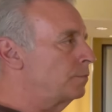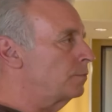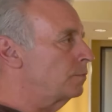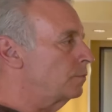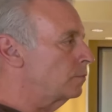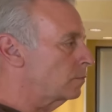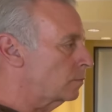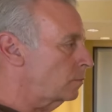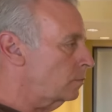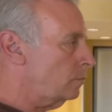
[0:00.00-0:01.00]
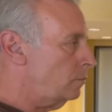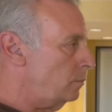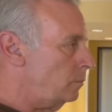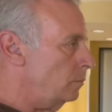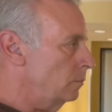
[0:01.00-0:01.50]

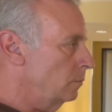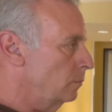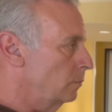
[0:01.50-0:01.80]
(silence)